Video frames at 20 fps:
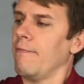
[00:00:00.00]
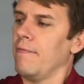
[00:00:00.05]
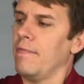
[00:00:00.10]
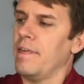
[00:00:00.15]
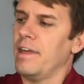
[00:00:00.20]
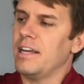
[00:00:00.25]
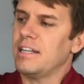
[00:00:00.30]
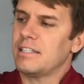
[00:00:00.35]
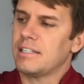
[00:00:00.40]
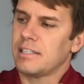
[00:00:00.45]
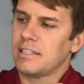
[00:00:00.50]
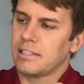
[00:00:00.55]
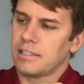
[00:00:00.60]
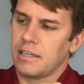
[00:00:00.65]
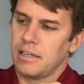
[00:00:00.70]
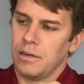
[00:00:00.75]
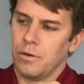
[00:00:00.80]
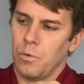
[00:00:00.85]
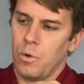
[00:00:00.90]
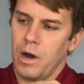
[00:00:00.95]
this is
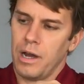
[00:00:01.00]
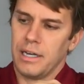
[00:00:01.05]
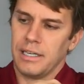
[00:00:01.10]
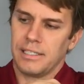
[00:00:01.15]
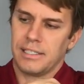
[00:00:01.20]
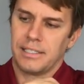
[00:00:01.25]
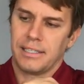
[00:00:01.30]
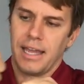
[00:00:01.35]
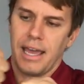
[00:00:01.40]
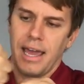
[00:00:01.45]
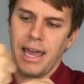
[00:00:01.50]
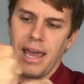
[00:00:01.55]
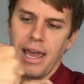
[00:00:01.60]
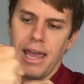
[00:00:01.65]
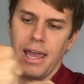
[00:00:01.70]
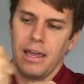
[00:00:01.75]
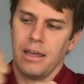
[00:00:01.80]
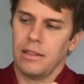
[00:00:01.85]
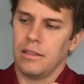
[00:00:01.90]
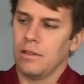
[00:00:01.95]
going to want to
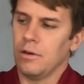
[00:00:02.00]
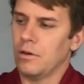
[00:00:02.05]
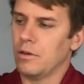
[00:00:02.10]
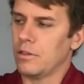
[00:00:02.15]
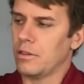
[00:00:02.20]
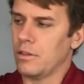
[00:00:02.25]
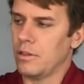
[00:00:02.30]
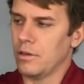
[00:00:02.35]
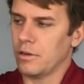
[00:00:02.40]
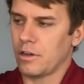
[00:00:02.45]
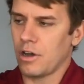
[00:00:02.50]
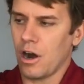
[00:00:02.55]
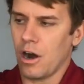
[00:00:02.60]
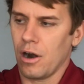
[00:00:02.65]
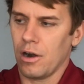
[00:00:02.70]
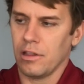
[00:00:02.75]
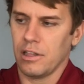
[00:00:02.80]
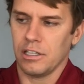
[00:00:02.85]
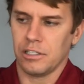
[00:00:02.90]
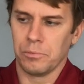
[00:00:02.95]
stay, the
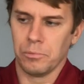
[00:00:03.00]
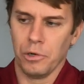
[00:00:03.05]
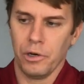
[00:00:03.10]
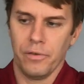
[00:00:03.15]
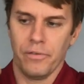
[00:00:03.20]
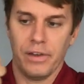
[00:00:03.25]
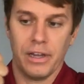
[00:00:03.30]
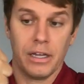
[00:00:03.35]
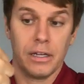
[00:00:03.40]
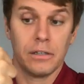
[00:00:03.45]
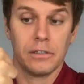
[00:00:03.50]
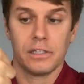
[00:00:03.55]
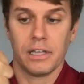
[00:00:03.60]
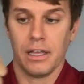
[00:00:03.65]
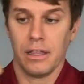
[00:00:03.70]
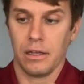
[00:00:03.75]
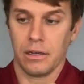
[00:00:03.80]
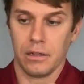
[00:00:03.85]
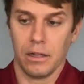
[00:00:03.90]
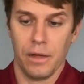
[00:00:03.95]
car that's moving,
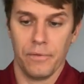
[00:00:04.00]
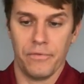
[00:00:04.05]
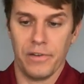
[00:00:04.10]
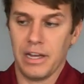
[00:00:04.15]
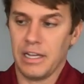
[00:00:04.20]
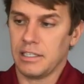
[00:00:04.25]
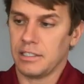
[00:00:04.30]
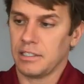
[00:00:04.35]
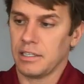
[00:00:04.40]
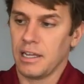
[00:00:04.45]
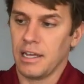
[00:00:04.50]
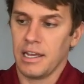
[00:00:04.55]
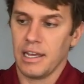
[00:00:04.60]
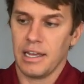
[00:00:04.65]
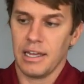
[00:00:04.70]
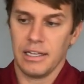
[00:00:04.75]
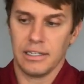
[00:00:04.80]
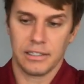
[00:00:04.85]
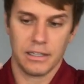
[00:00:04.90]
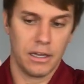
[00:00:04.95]
say the club face,
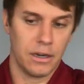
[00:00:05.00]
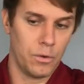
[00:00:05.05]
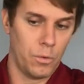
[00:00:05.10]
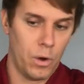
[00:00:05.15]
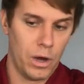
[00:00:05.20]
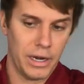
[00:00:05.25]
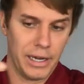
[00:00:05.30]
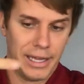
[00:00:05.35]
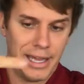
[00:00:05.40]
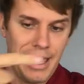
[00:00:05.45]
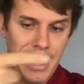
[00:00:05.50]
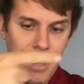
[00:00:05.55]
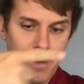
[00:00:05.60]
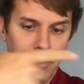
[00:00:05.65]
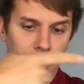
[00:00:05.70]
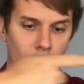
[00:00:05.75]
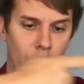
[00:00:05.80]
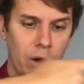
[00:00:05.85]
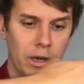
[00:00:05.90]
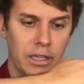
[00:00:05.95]
is going to want to keep
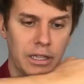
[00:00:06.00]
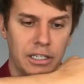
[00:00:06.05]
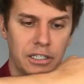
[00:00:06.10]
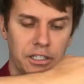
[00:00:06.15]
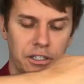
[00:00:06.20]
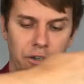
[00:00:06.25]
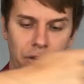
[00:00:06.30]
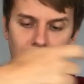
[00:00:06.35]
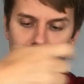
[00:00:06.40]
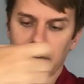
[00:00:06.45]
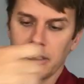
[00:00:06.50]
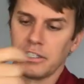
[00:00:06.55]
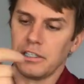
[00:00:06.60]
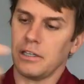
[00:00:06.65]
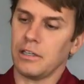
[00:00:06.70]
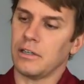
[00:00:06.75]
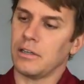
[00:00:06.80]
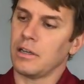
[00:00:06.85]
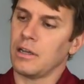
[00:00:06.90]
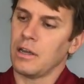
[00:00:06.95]
going this
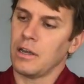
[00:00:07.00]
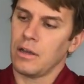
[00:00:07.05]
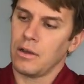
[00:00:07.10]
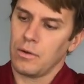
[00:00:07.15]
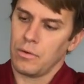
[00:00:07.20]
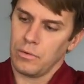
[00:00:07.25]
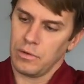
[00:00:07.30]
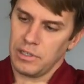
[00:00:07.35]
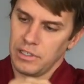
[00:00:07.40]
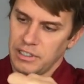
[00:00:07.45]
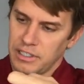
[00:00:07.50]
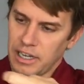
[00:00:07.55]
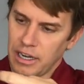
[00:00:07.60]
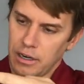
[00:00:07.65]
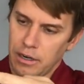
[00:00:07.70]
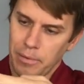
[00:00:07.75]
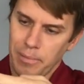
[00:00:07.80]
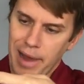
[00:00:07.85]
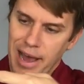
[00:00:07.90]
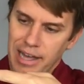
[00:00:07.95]
direction. The
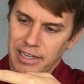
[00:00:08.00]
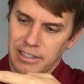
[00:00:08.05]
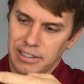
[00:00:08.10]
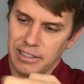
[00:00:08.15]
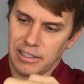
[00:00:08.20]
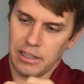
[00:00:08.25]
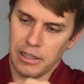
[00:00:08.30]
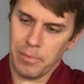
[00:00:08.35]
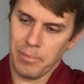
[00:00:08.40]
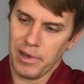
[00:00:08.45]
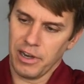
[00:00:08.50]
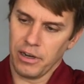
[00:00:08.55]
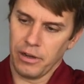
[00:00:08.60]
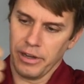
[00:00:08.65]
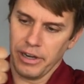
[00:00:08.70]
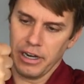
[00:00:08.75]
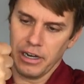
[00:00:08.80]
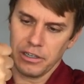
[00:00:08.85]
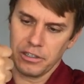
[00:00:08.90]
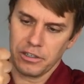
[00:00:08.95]
center of mass is in the middle
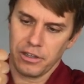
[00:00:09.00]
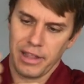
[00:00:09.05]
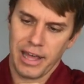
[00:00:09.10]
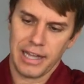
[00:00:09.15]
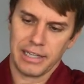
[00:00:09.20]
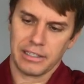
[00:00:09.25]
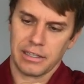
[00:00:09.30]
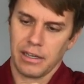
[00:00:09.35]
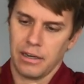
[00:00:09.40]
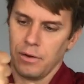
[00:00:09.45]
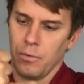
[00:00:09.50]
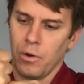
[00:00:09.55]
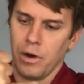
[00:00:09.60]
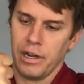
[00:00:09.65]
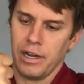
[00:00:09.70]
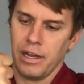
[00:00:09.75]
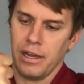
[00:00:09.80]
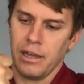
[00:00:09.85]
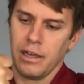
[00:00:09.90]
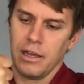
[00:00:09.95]
here, so that's going to
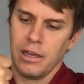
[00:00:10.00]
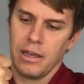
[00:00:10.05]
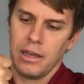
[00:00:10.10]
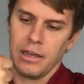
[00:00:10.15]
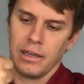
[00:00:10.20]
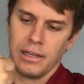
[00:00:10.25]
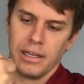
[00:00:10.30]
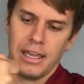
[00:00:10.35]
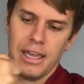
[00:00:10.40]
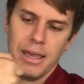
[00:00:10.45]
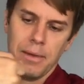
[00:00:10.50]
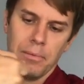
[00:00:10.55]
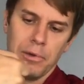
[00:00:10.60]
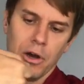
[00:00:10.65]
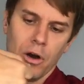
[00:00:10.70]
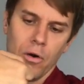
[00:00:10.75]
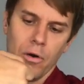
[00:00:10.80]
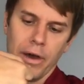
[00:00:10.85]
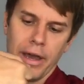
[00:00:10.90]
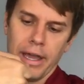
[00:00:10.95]
want to keep
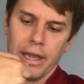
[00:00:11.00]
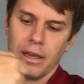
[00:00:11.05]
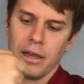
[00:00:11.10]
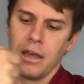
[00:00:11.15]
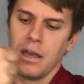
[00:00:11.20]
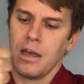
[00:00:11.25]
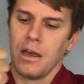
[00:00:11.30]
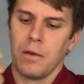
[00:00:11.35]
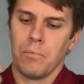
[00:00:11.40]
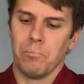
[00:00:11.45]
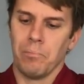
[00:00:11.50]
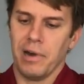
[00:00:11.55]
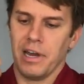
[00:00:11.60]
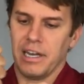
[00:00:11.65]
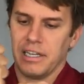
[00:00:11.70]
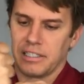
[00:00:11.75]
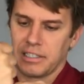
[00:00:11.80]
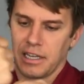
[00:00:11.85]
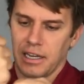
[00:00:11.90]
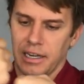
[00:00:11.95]
going, but
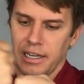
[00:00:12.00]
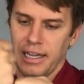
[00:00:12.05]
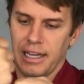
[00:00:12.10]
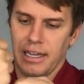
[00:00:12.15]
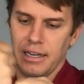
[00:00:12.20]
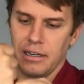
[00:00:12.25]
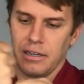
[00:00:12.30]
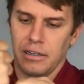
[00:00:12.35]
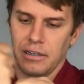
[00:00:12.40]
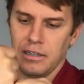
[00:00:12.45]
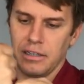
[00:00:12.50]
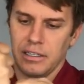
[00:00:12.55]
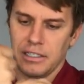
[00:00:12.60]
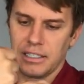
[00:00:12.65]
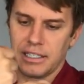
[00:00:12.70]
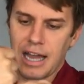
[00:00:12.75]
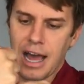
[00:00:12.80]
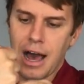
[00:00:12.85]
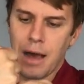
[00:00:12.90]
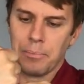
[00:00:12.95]
it's going to get
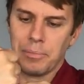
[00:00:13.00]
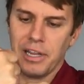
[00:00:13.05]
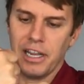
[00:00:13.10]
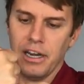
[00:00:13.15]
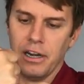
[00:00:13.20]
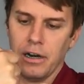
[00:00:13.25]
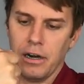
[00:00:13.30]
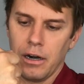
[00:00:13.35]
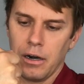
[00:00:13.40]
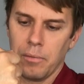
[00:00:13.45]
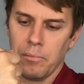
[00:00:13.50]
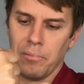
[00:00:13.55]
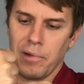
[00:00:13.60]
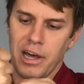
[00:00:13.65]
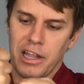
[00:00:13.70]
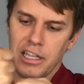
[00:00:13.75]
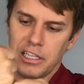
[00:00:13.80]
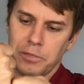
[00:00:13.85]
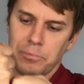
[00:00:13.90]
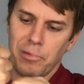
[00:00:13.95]
stopped here
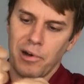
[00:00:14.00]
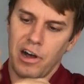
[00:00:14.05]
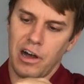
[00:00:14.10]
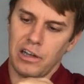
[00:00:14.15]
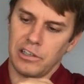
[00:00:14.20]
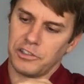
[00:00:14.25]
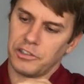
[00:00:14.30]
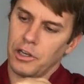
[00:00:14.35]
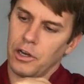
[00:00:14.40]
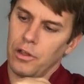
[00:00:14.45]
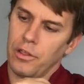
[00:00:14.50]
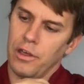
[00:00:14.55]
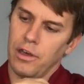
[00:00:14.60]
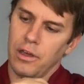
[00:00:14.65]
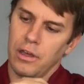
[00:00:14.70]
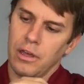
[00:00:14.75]
by this ball. So